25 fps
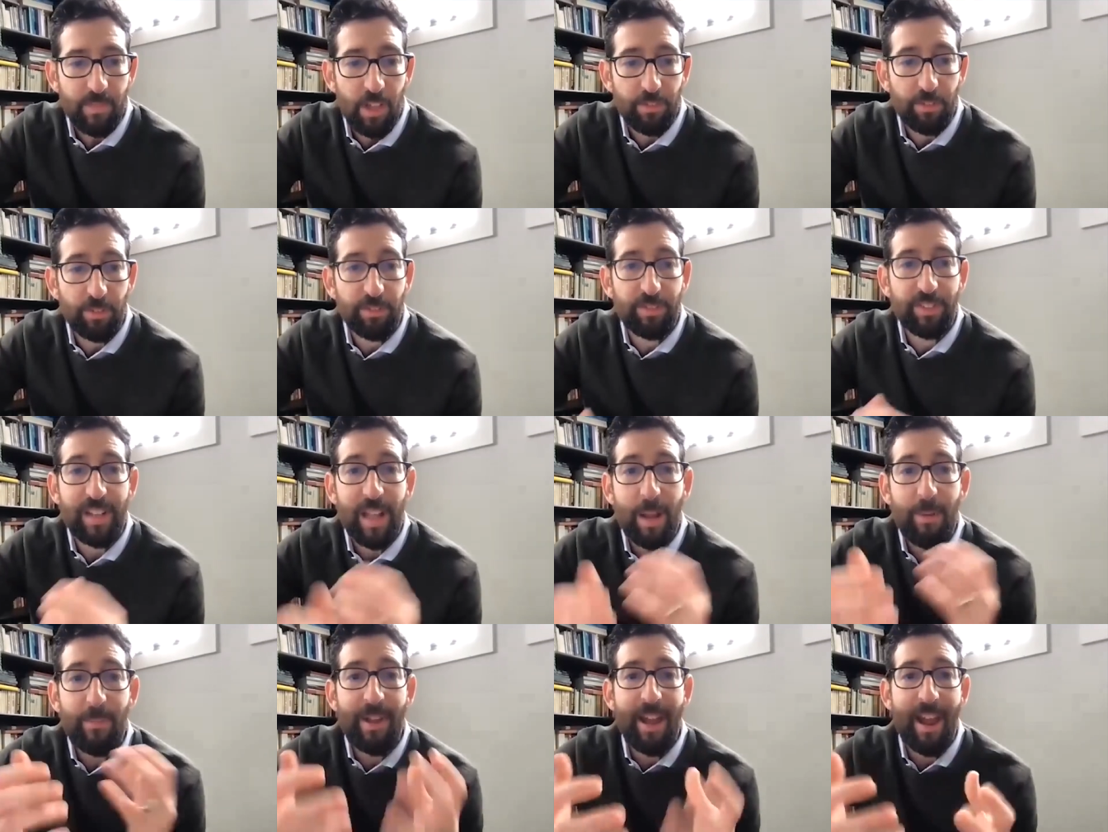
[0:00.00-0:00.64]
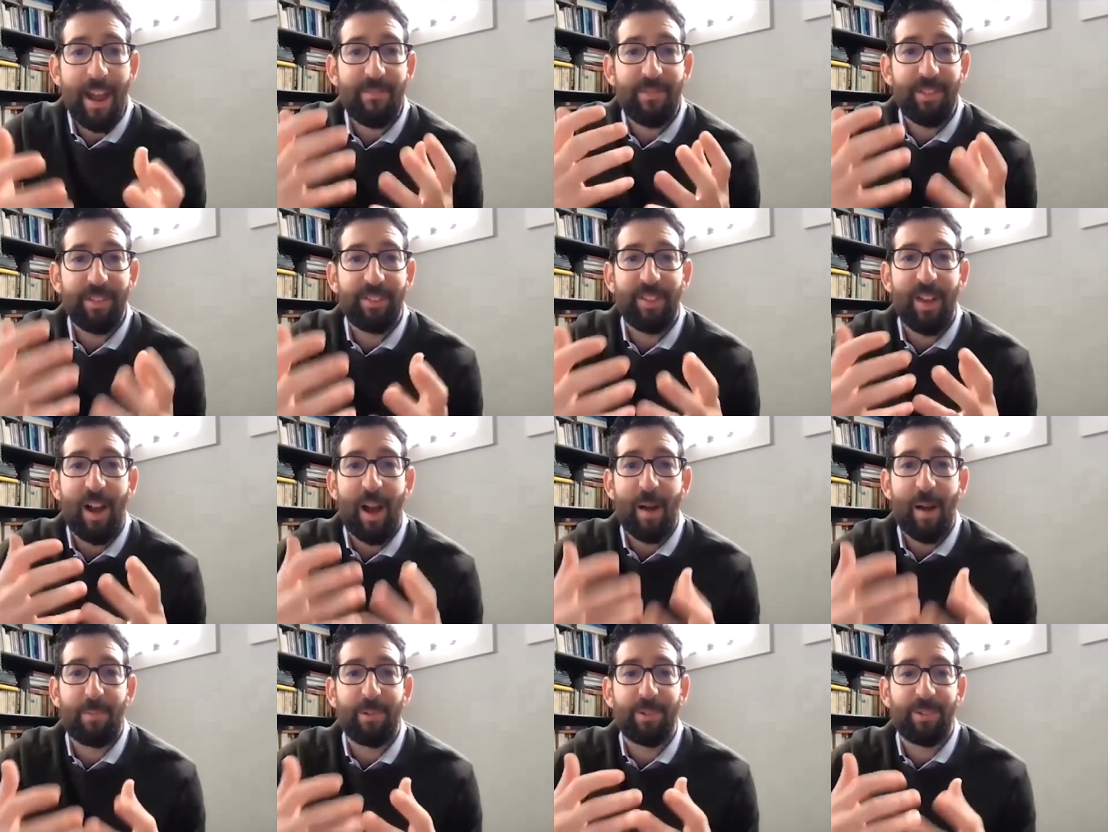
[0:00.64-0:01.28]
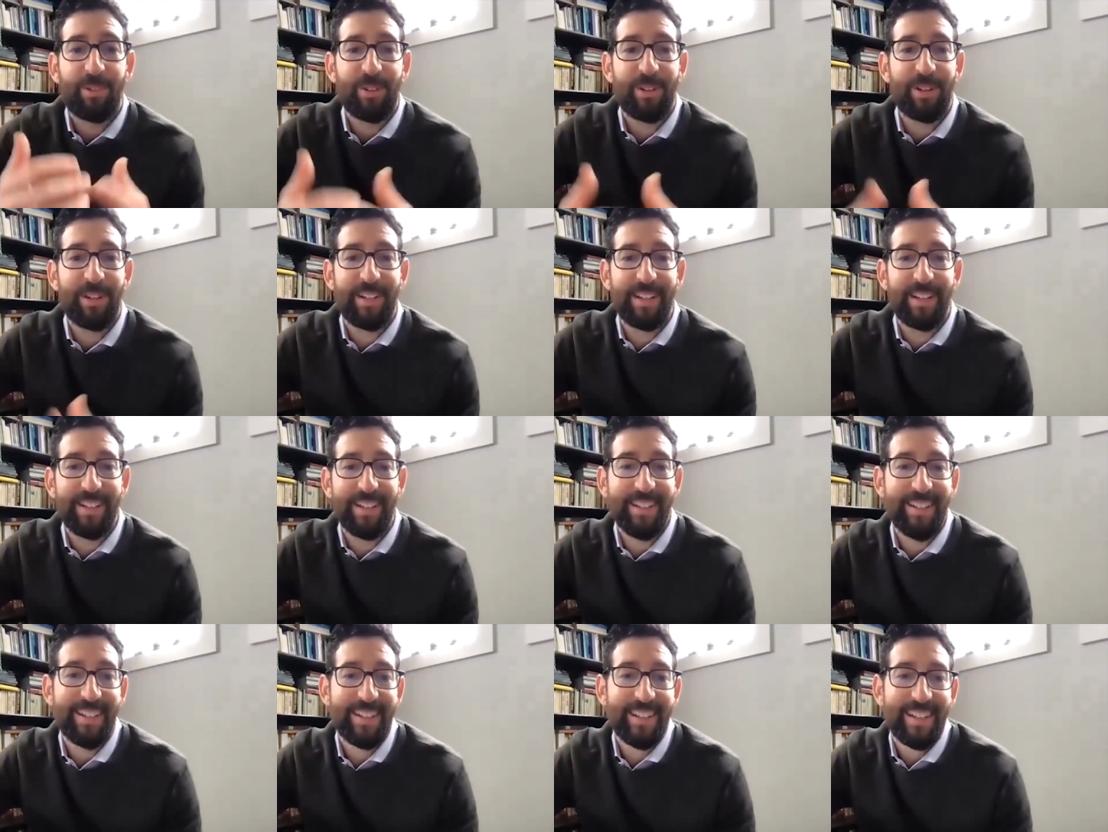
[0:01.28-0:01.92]
So today we have this
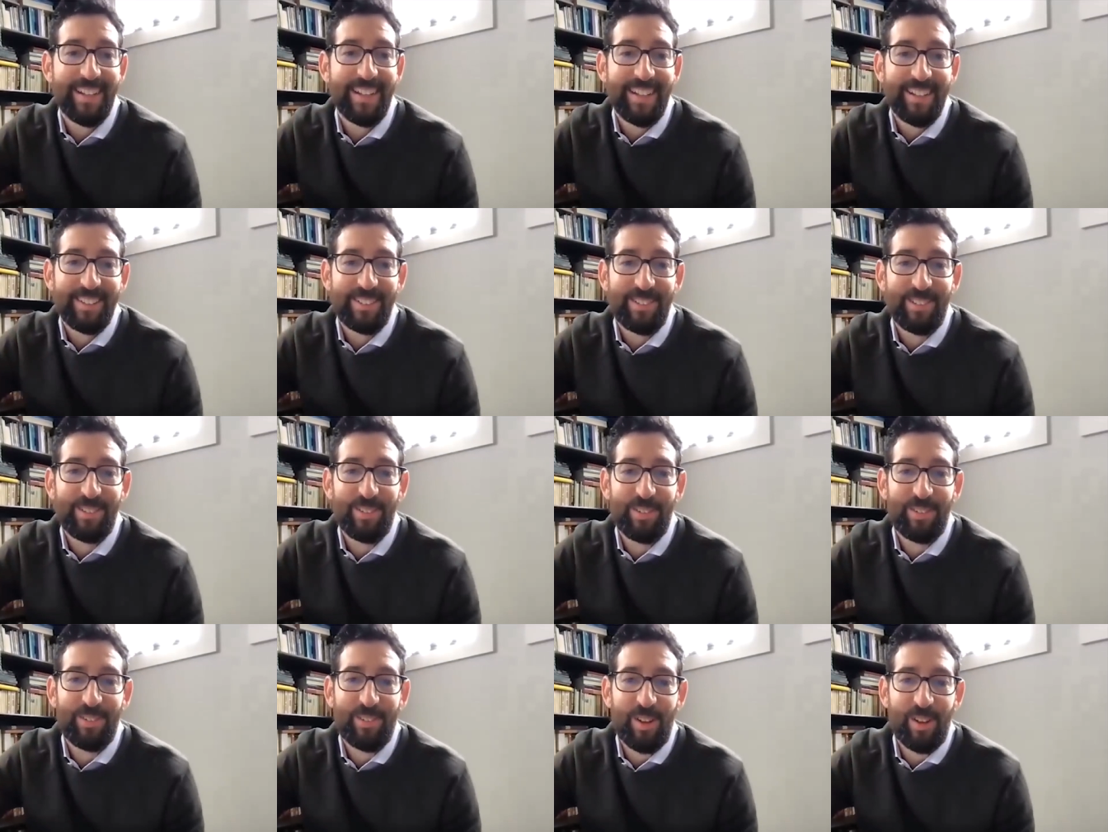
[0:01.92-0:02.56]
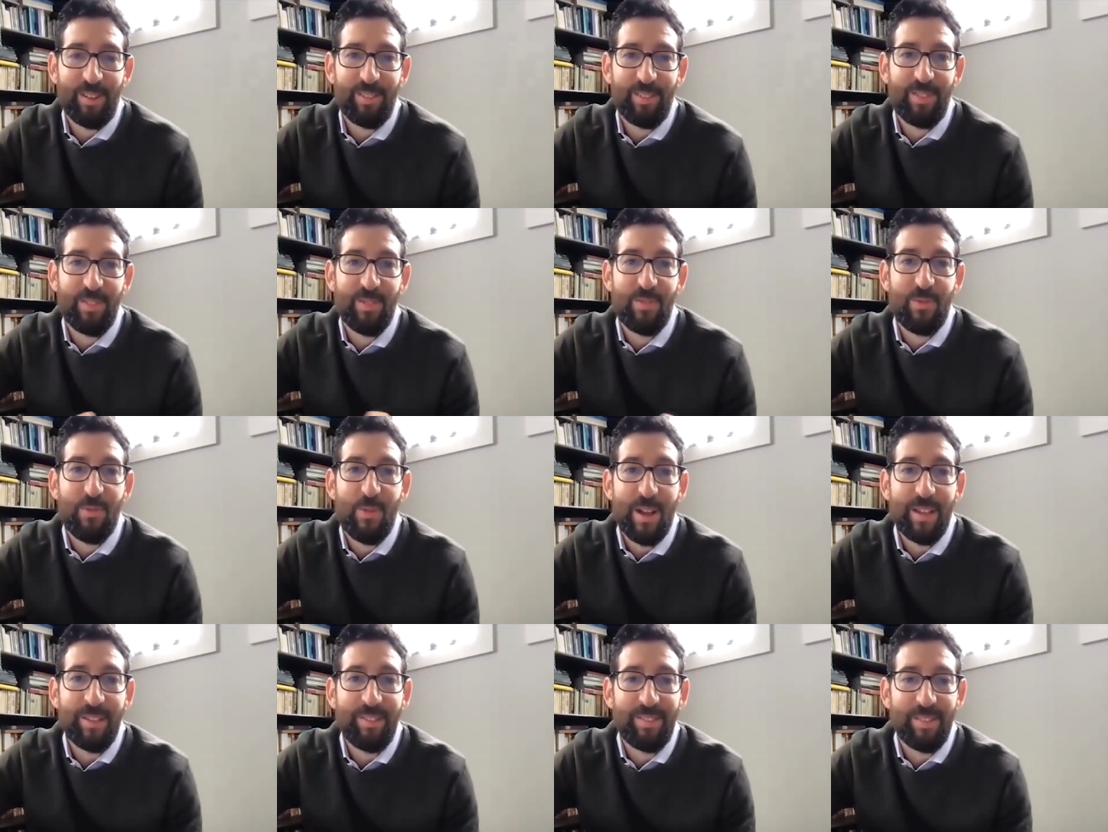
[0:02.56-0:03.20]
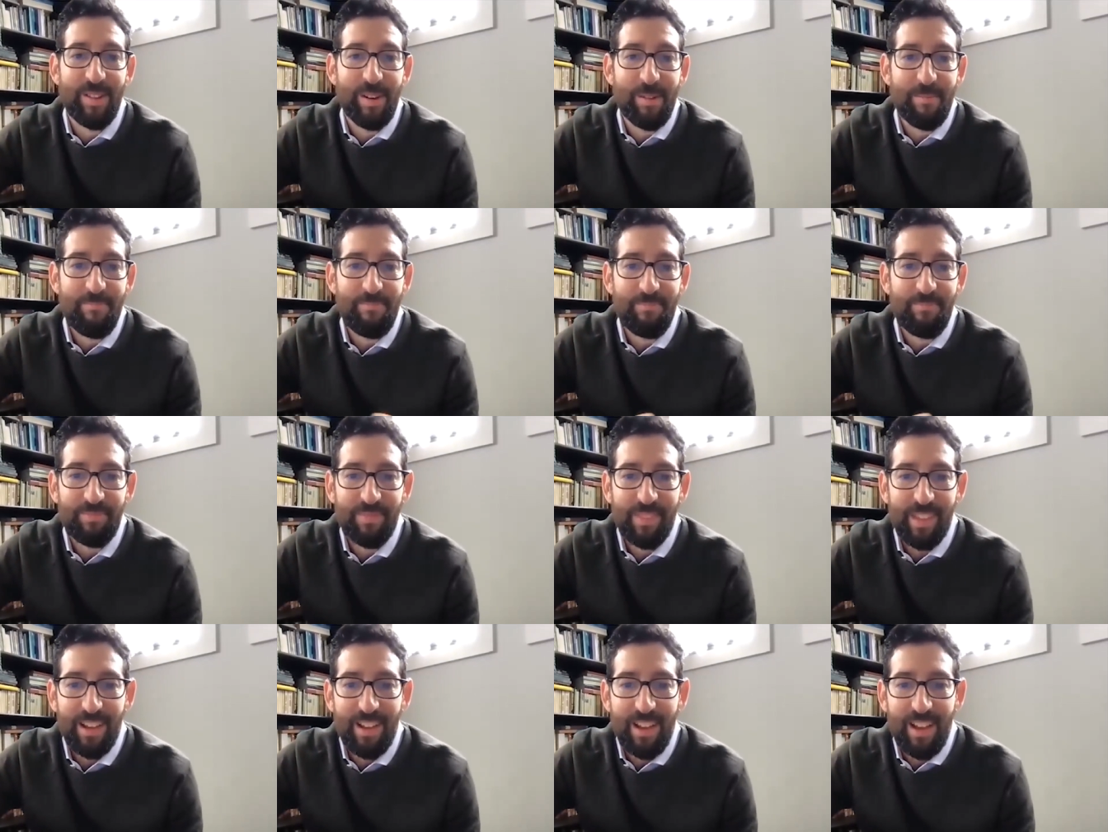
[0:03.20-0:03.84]
opportunity to discuss the wisdom
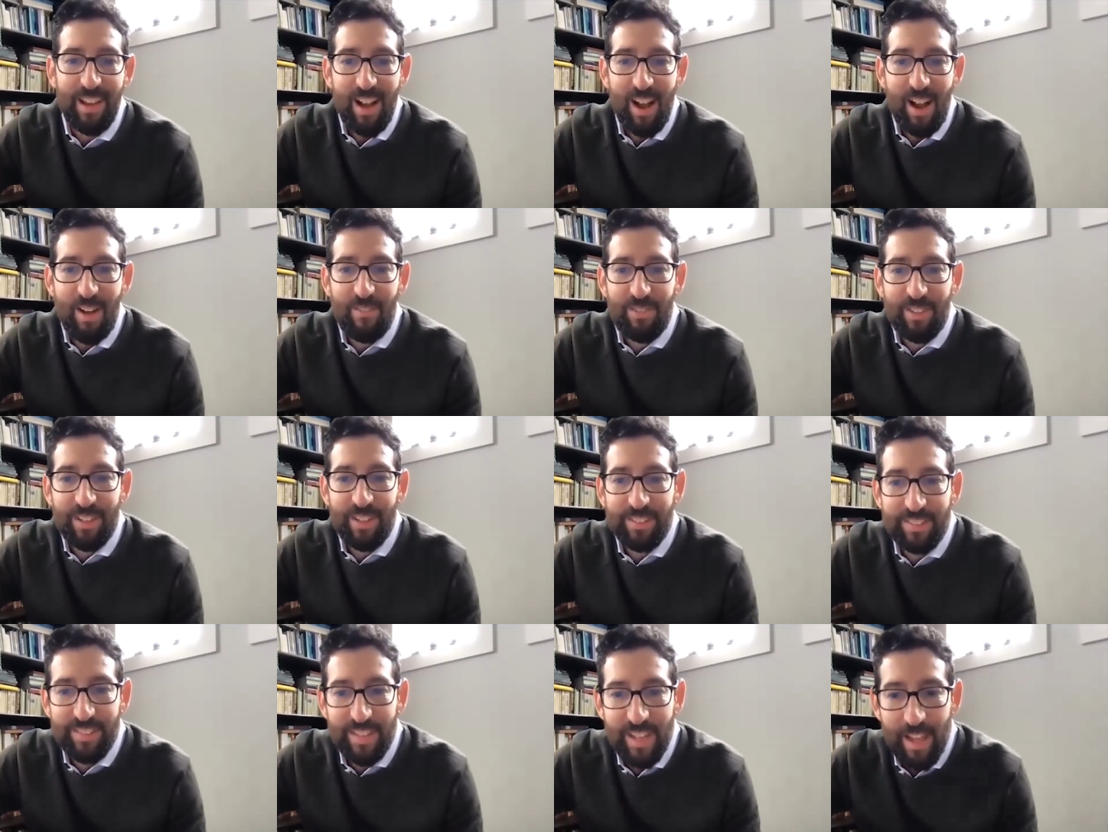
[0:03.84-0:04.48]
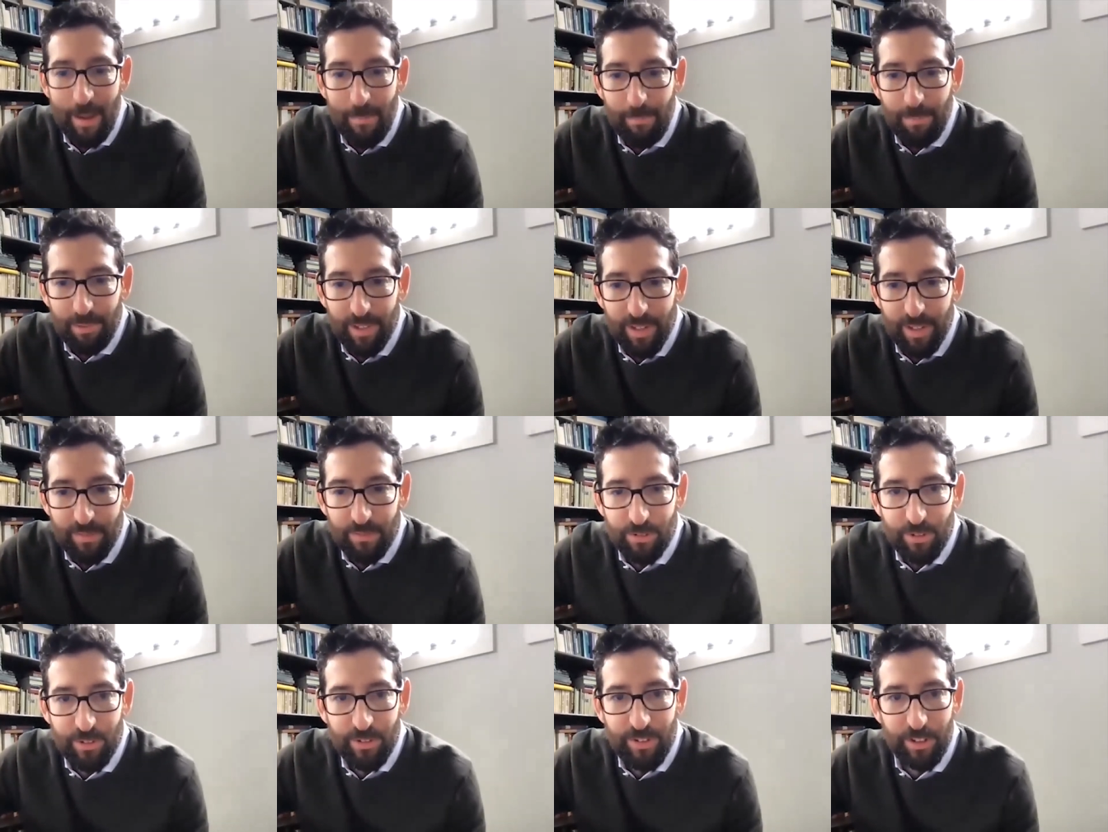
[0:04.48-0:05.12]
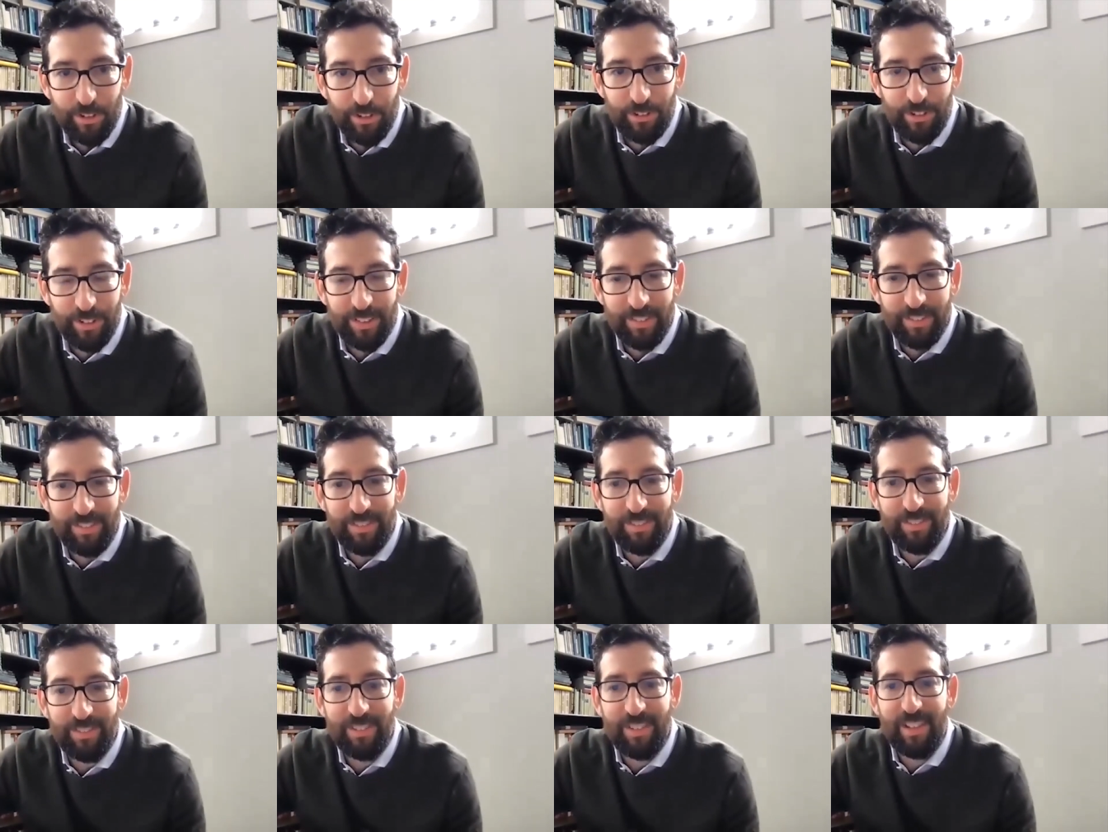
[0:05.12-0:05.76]
of contemplative
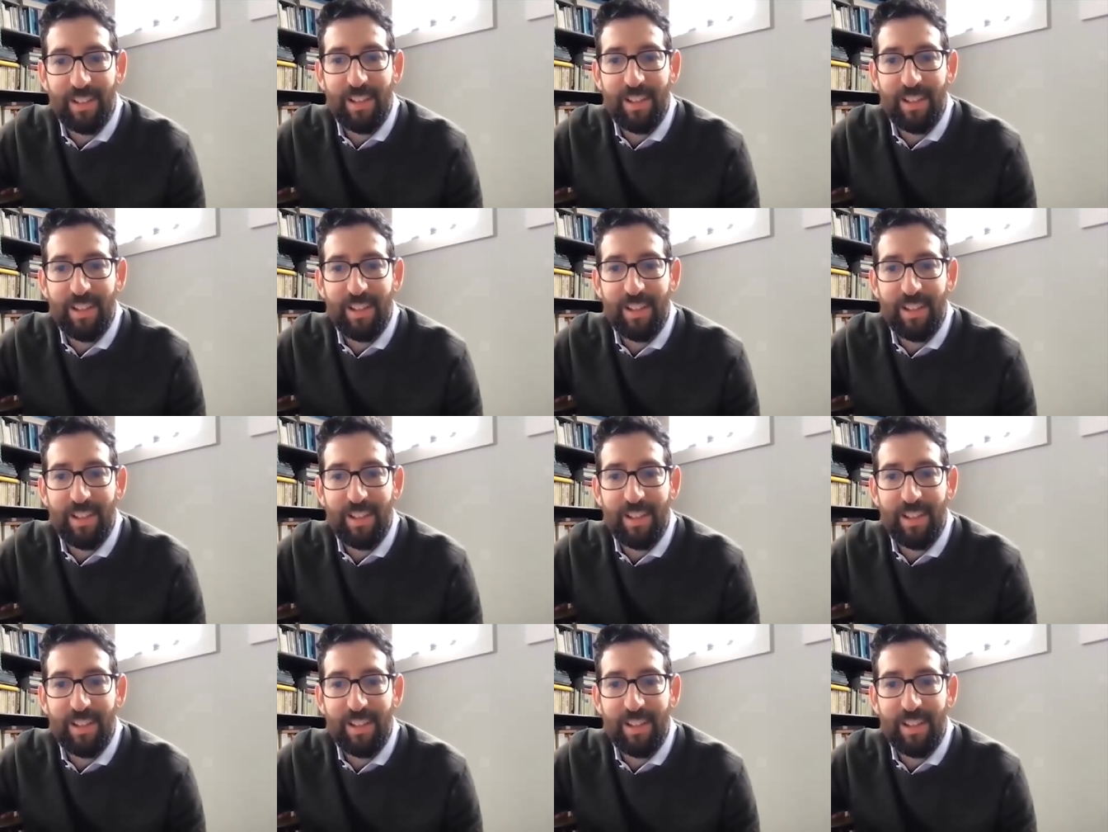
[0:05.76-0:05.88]
traditions